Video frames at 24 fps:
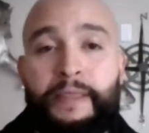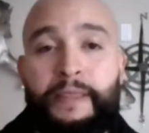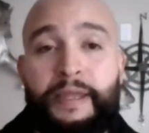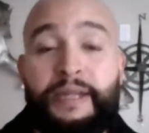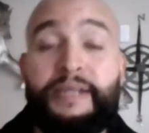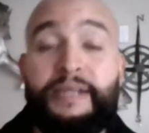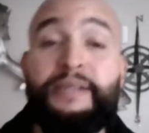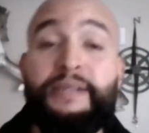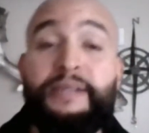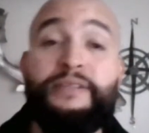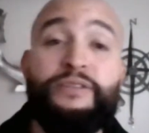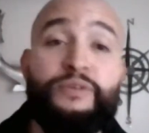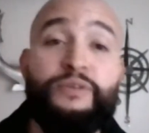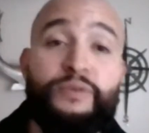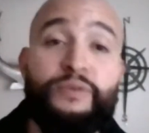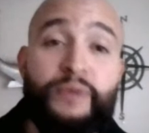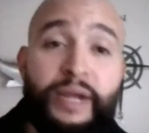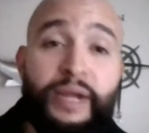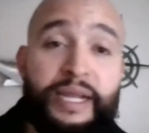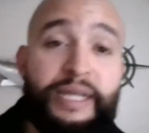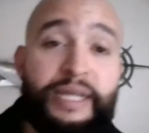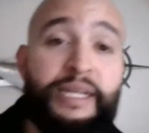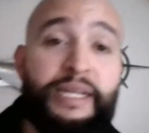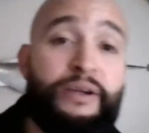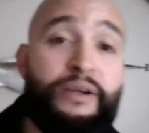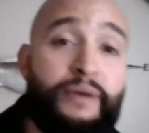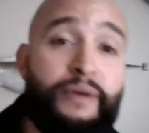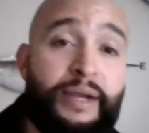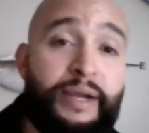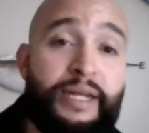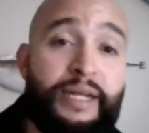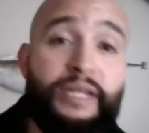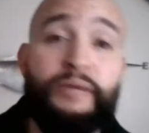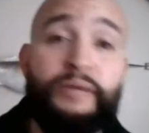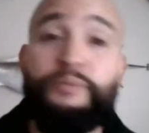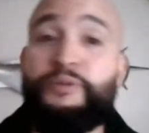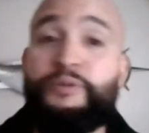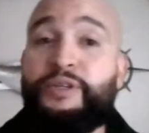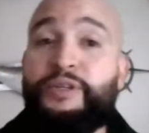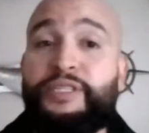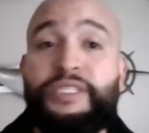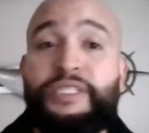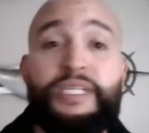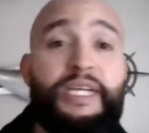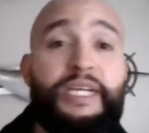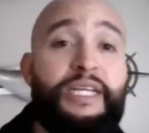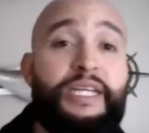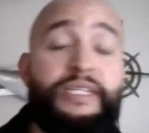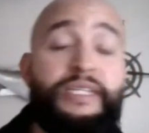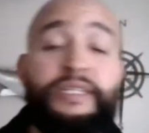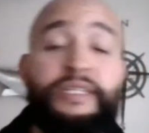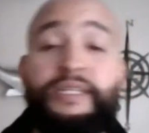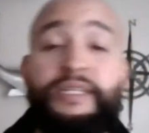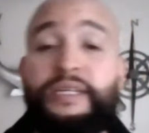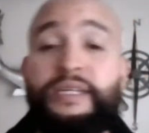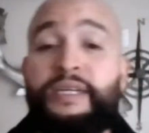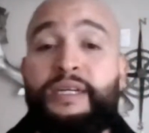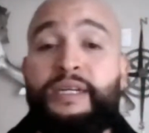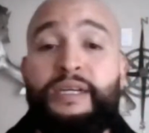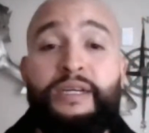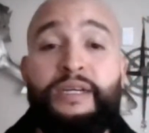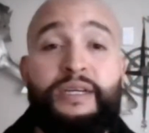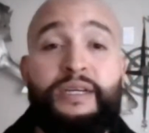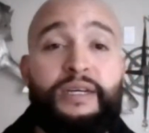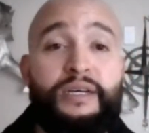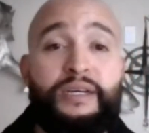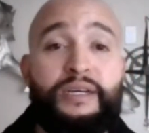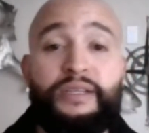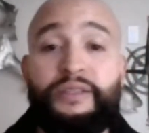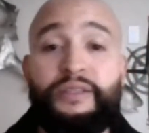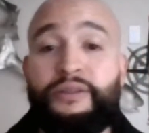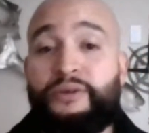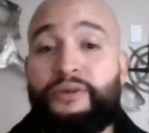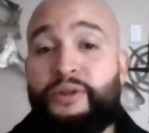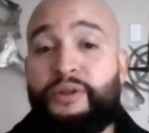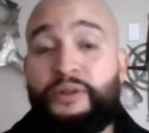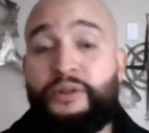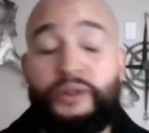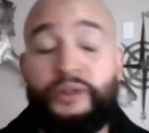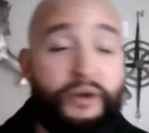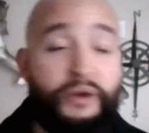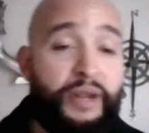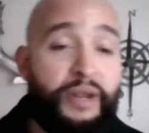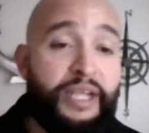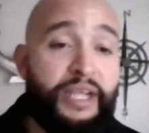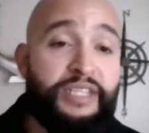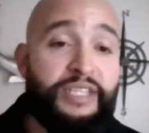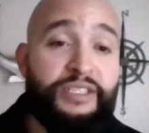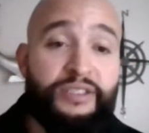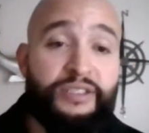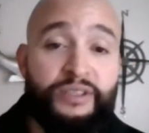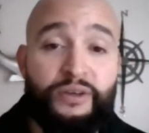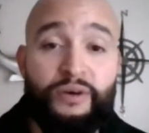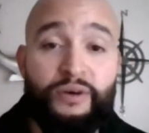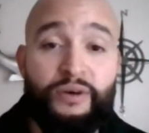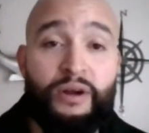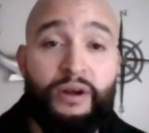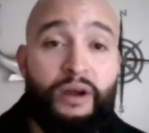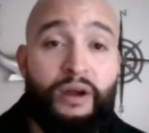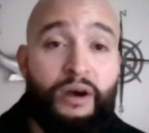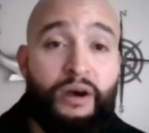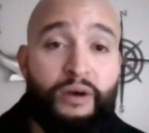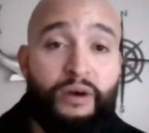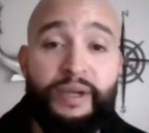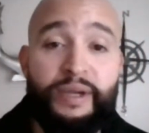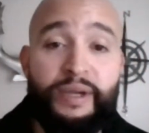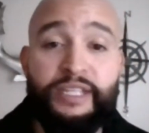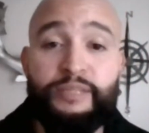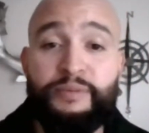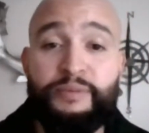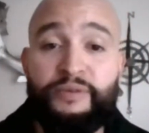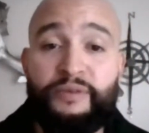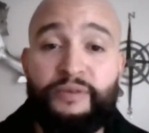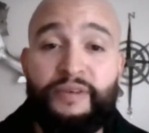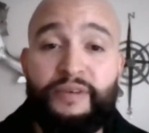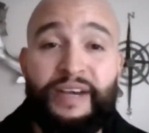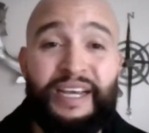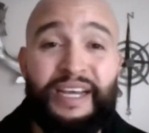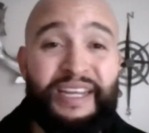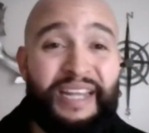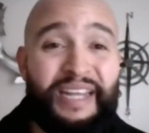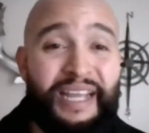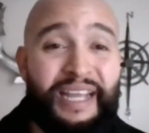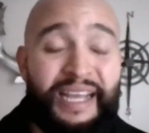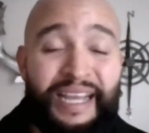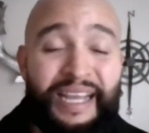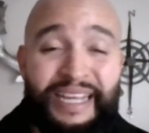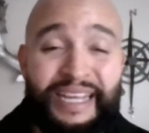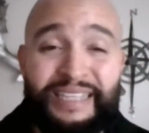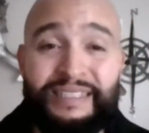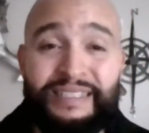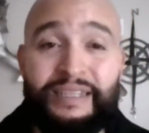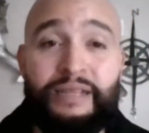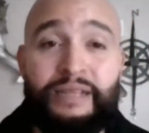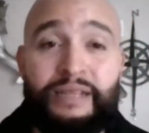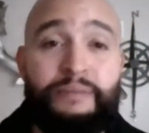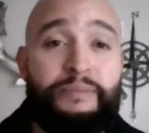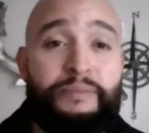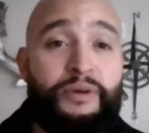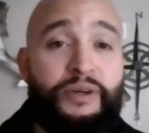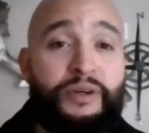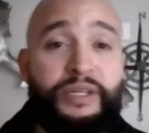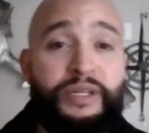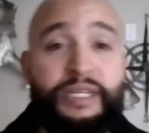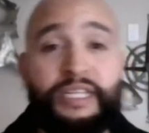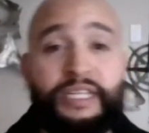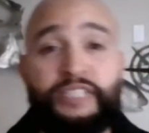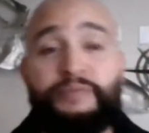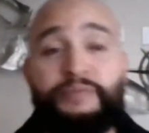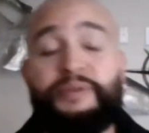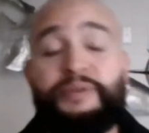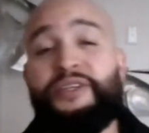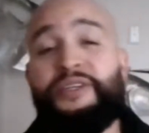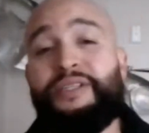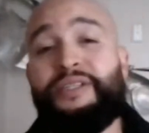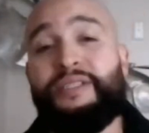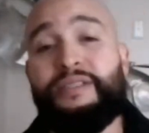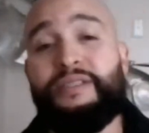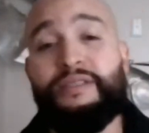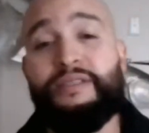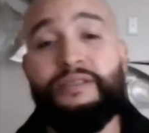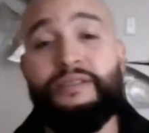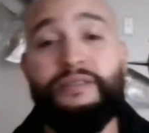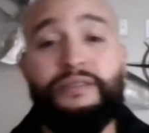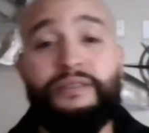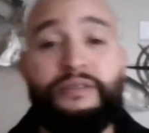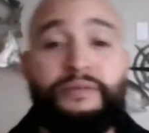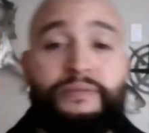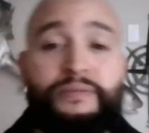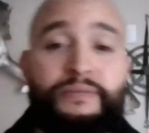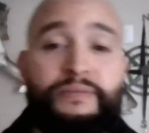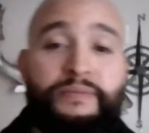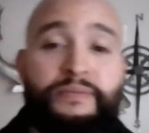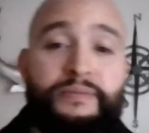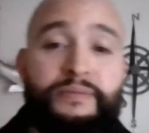And it is greatly, greatly appreciated. The donations go a long way to provide excellent birding experiences.